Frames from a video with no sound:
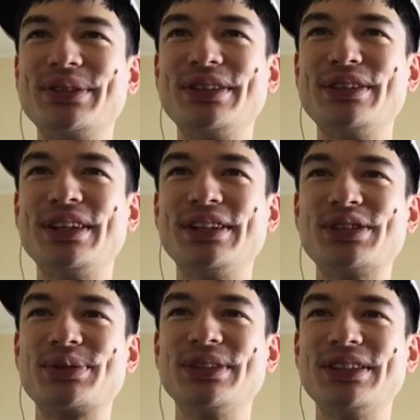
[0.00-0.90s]
the
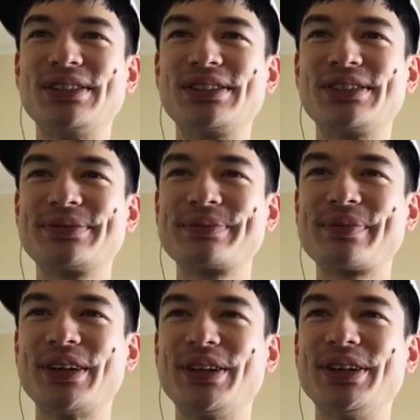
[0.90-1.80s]
English release.
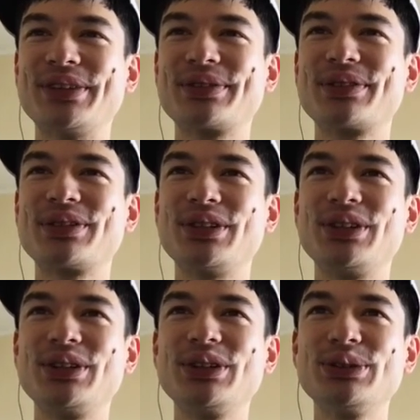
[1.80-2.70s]
Alright, so
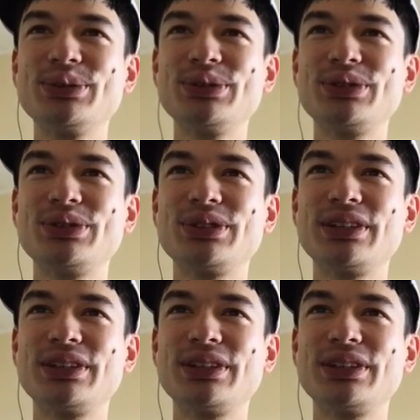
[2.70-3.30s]
here he goes.